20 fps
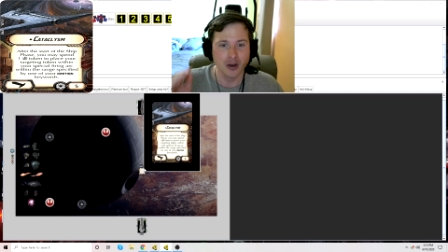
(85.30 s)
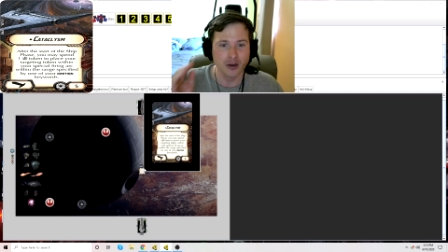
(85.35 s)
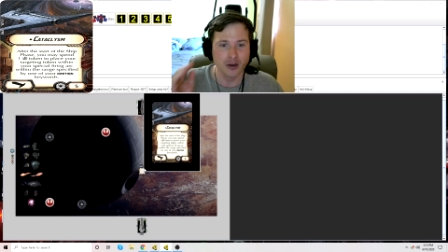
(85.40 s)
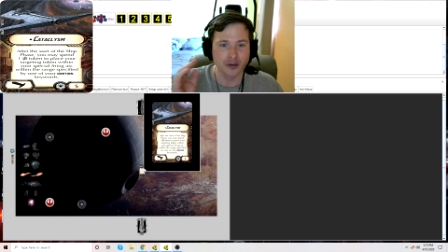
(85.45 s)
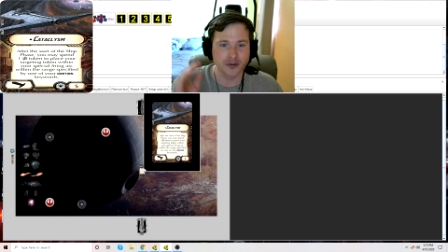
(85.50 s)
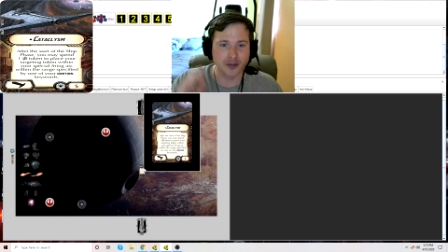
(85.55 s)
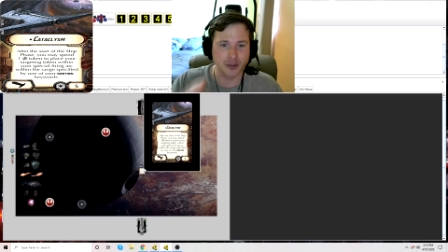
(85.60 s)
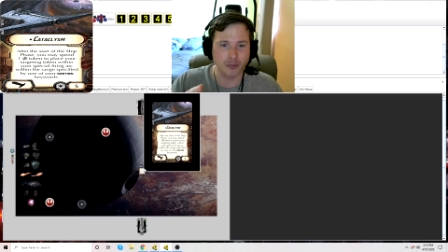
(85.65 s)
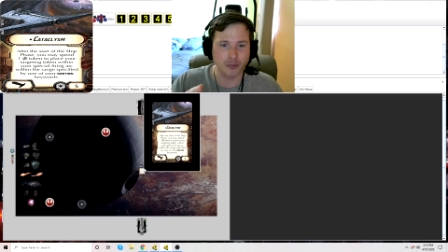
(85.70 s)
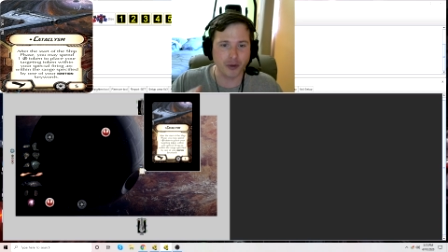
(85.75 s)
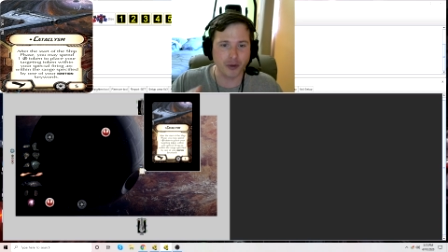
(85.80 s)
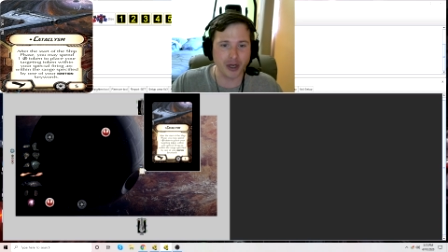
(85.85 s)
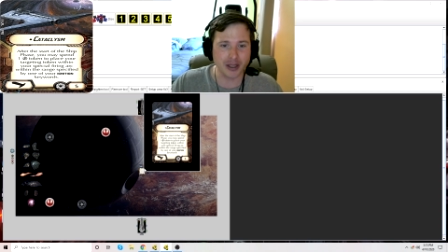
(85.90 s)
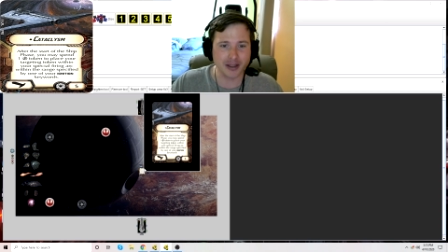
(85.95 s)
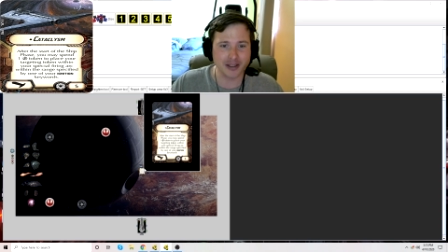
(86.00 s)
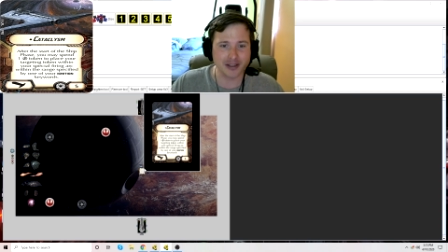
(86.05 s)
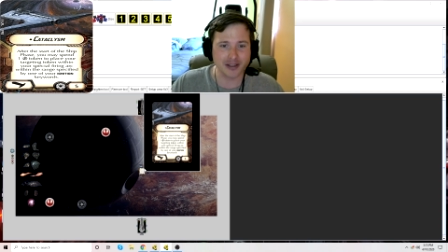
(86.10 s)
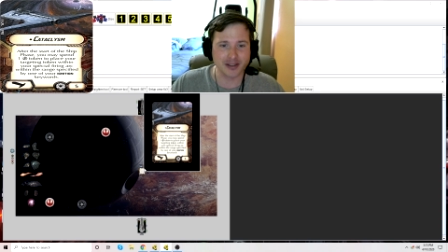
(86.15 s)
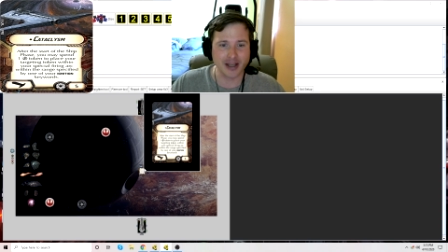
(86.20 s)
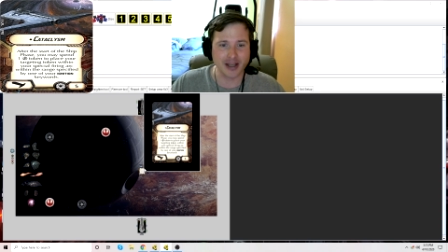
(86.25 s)
So to break
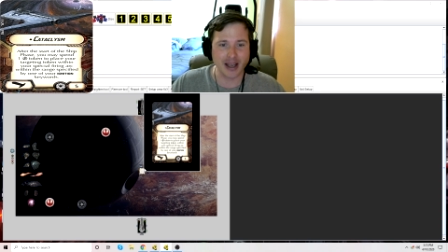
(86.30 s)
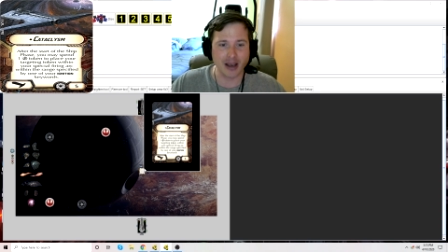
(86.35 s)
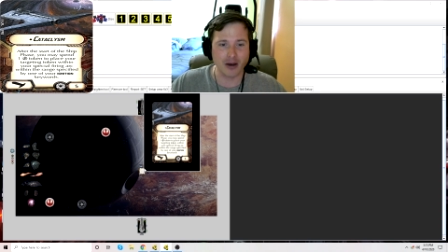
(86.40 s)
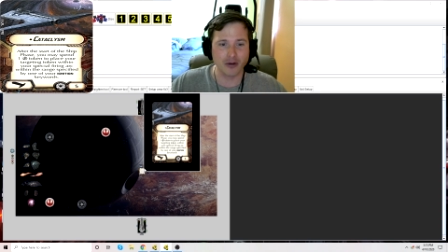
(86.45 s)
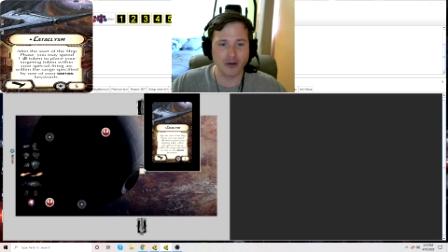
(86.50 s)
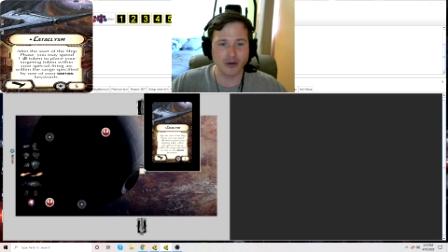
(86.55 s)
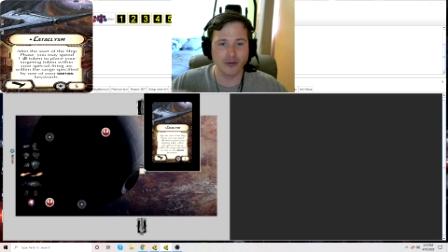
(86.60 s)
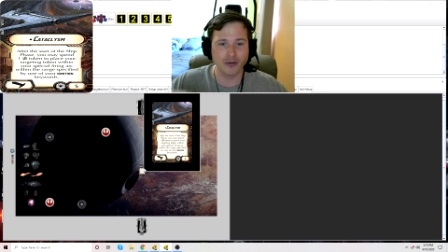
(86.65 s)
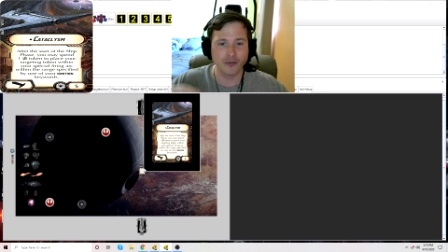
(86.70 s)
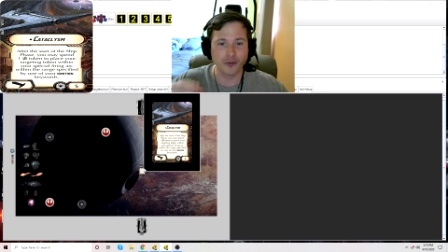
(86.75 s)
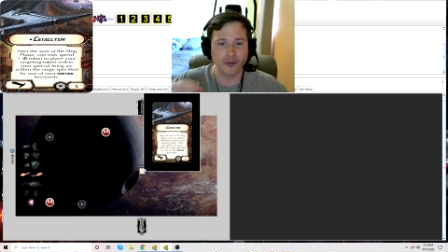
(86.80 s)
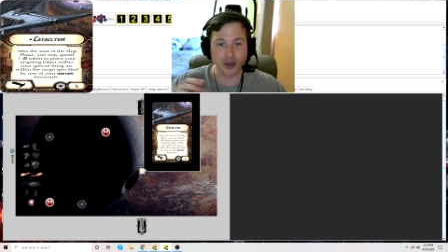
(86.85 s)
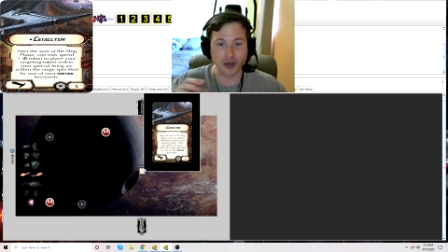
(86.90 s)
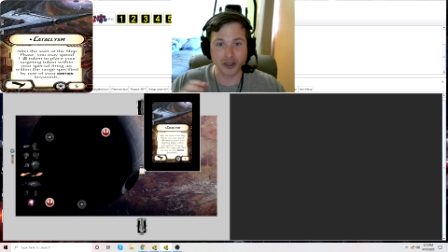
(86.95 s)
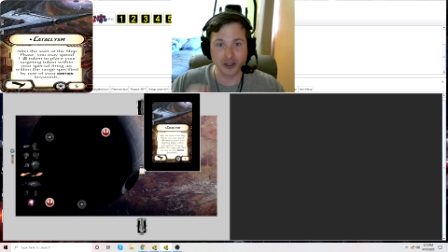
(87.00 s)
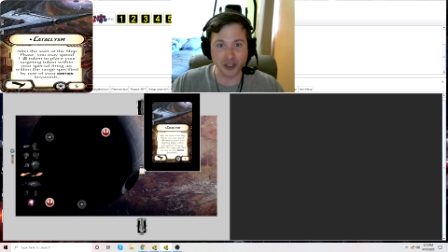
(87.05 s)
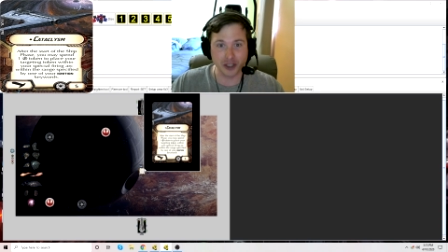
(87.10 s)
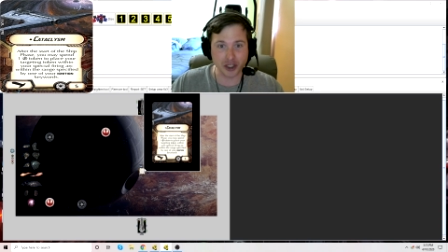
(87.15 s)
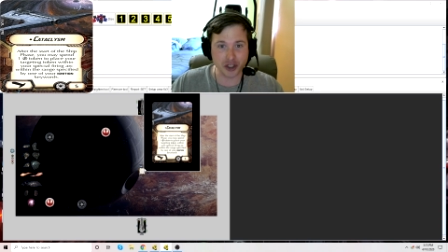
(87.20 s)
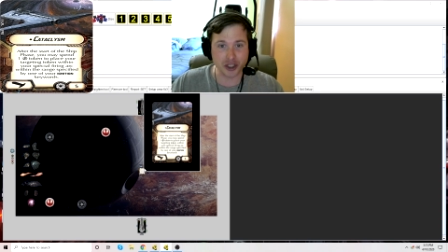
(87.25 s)
this down, for
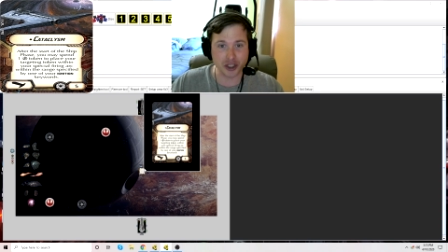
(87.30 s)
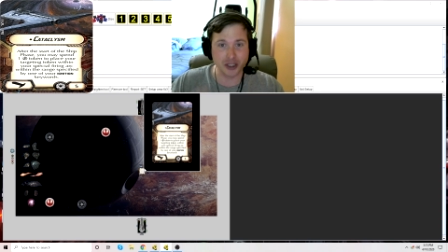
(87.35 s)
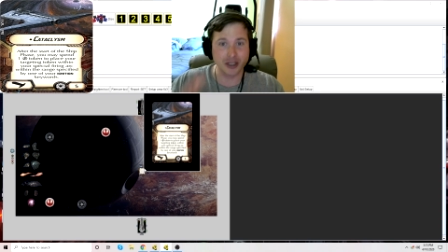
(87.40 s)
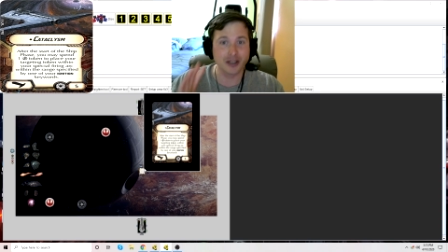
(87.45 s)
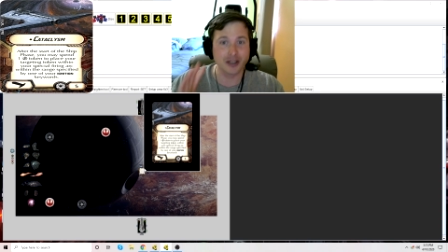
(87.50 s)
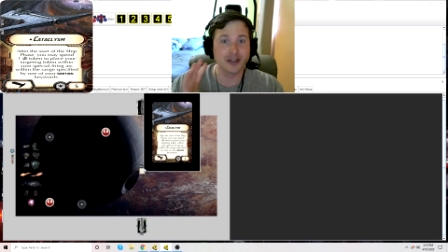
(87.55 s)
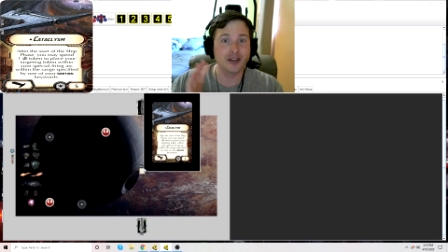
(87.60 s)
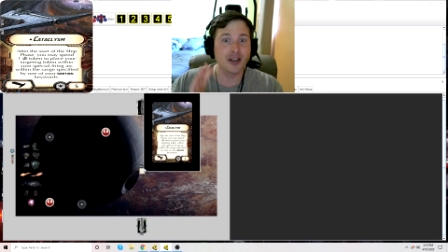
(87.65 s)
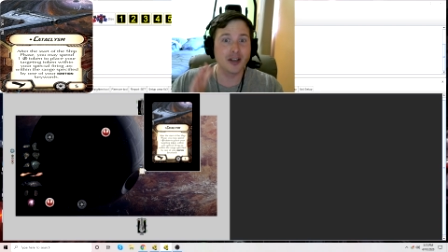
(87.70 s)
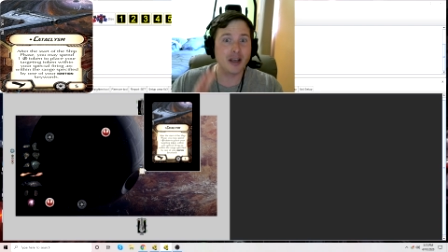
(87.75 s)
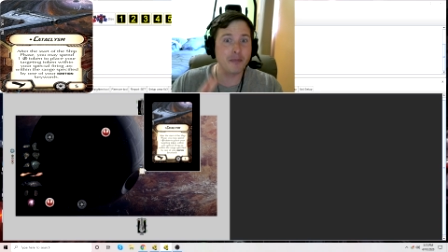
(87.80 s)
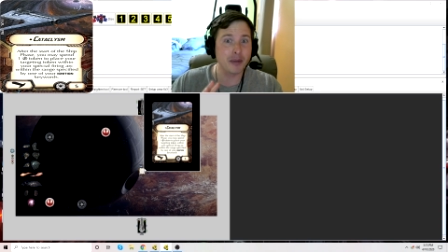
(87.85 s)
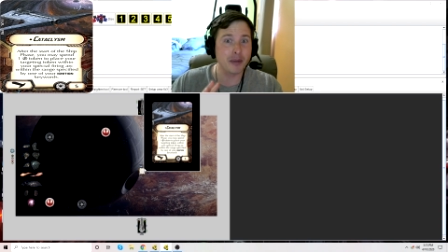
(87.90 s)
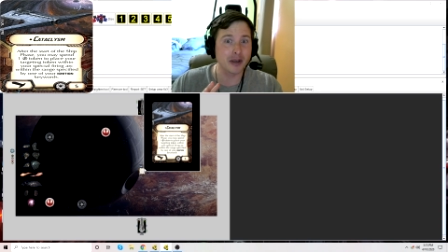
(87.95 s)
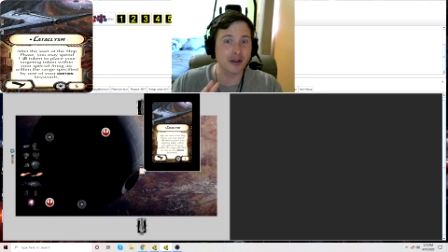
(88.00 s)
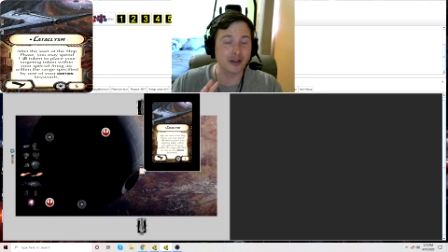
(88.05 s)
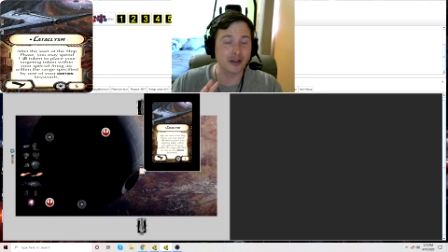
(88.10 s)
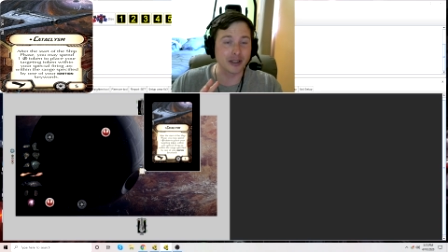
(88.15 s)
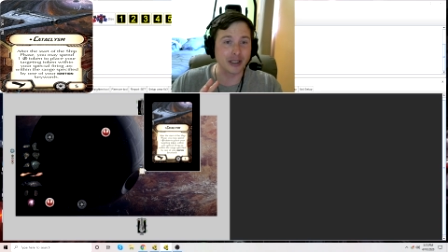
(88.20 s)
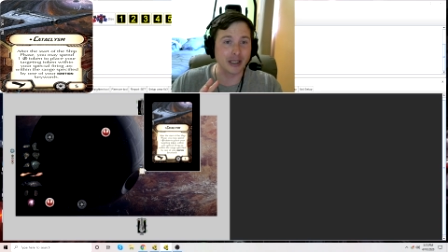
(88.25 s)
ignition,
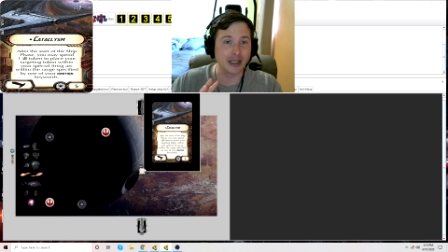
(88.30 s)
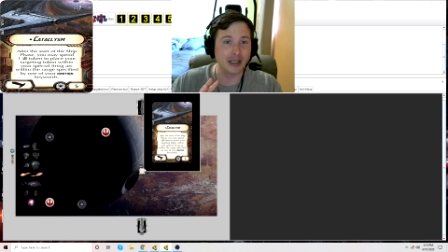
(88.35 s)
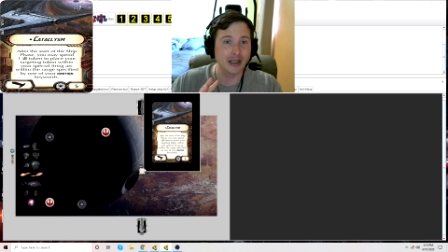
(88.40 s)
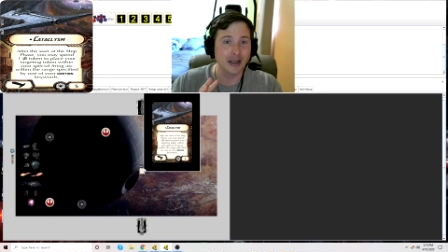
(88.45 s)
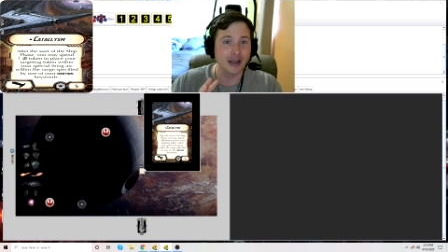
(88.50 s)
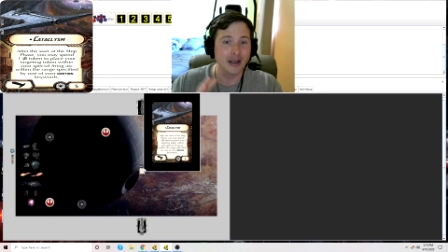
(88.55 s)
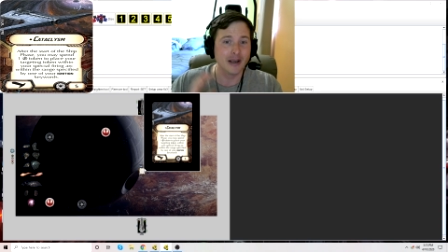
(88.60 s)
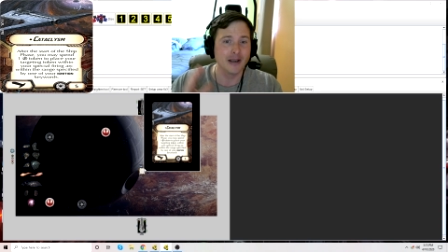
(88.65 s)
typically,